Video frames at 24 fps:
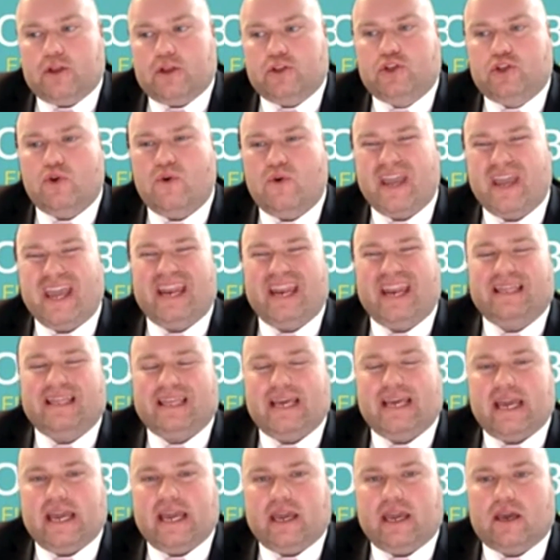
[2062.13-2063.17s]
Doing
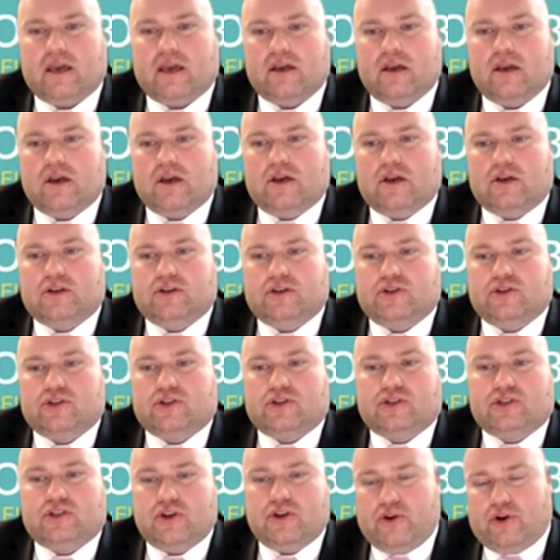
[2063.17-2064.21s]
anything
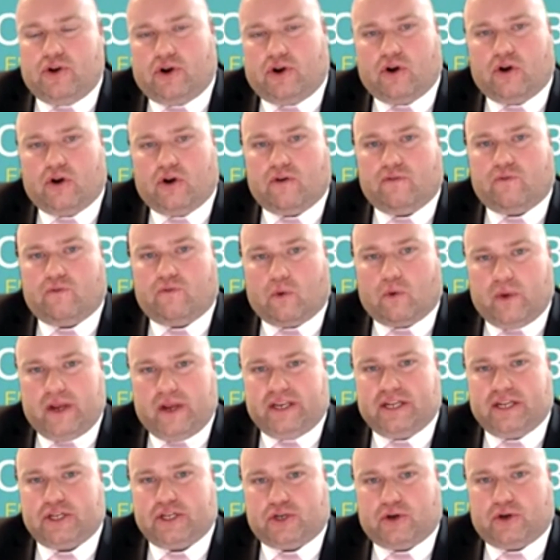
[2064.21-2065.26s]
sooner for
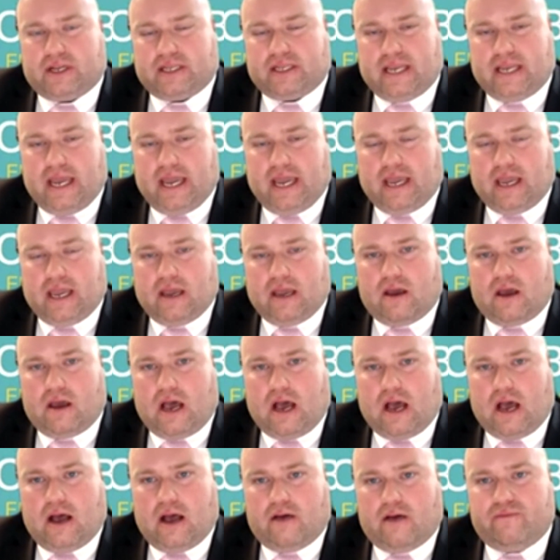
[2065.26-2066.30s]
redistricting
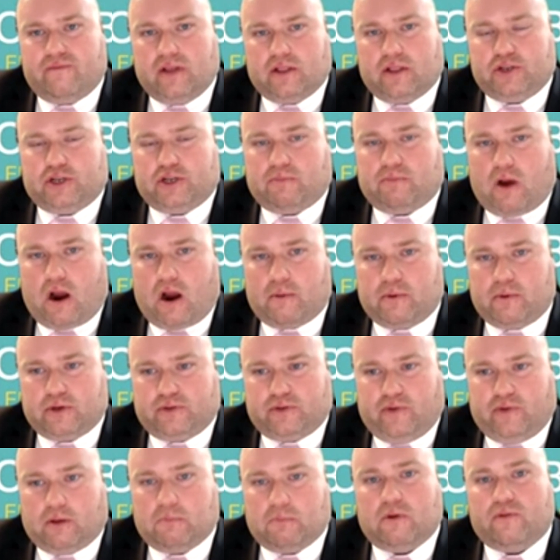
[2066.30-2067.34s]
Village of
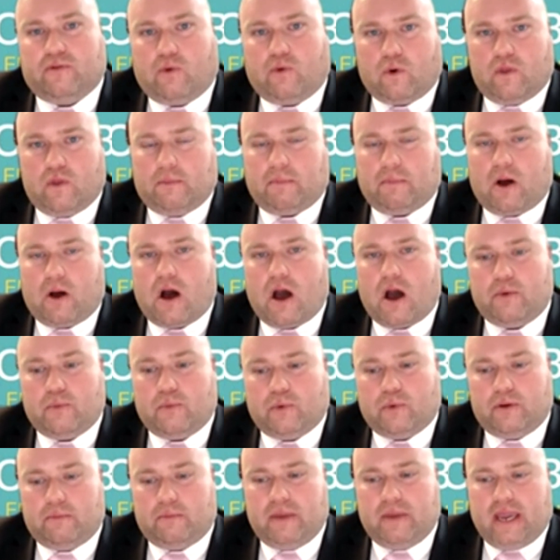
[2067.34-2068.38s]
Barbersville before the bond
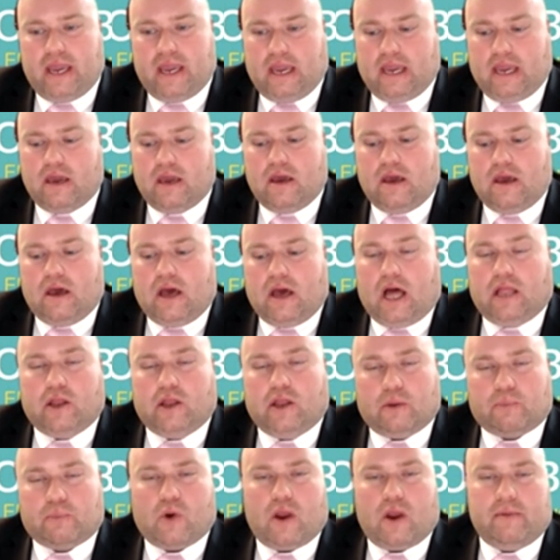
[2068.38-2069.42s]
would be a
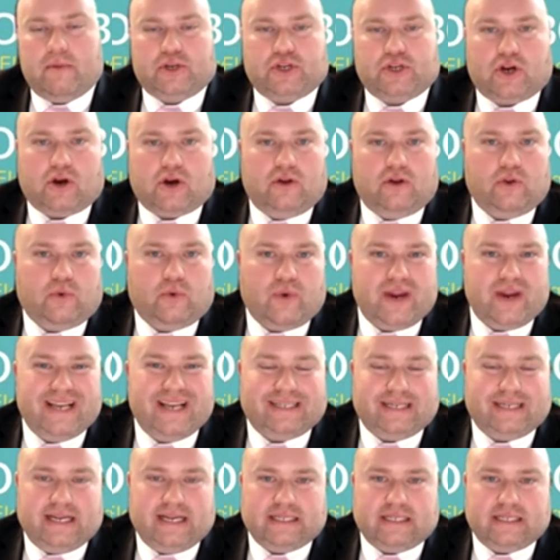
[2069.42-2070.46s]
little premature, and the
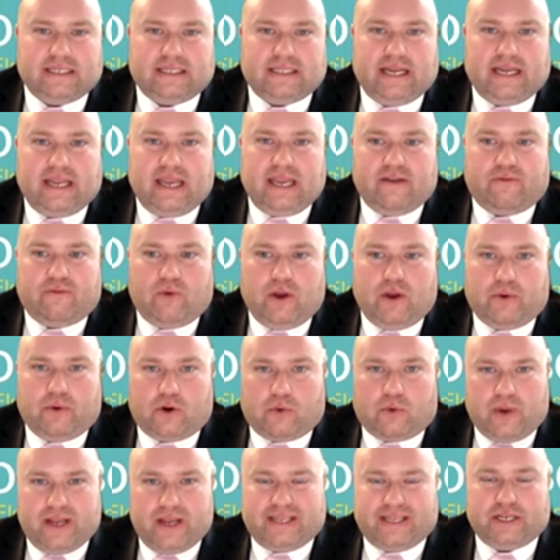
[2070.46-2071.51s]
reason is that if we were to
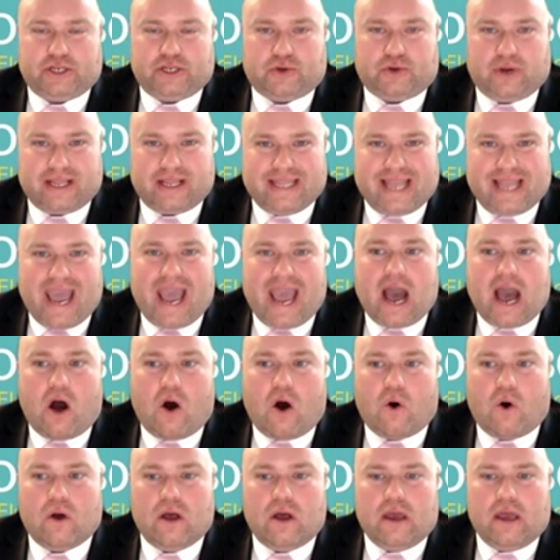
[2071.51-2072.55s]
redistrict
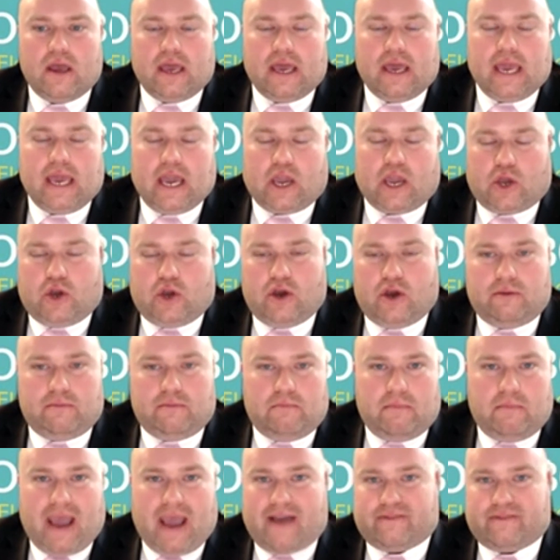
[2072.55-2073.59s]
now, it
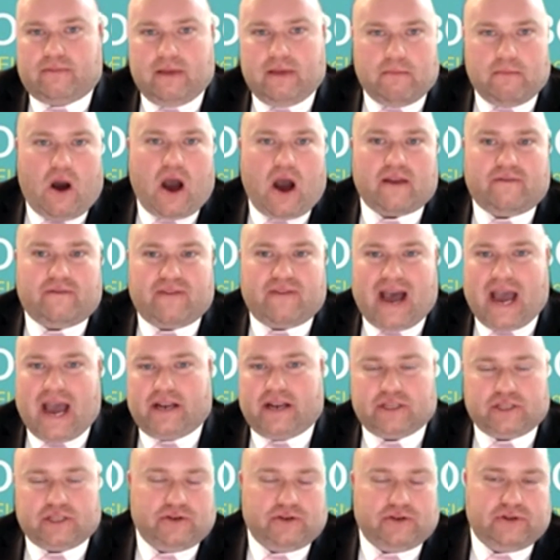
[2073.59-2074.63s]
could have to be modified
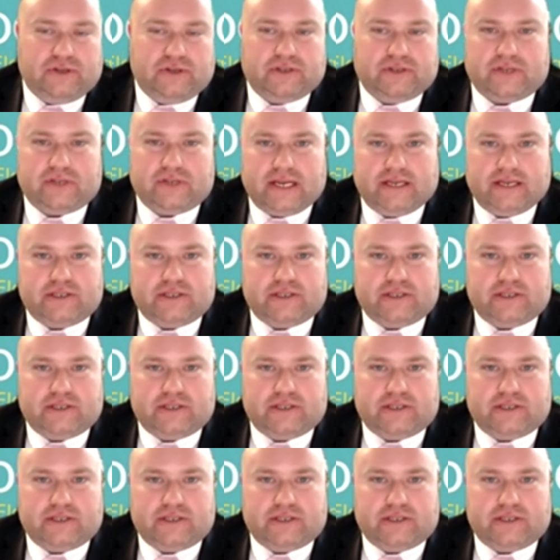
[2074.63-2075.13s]
as soon as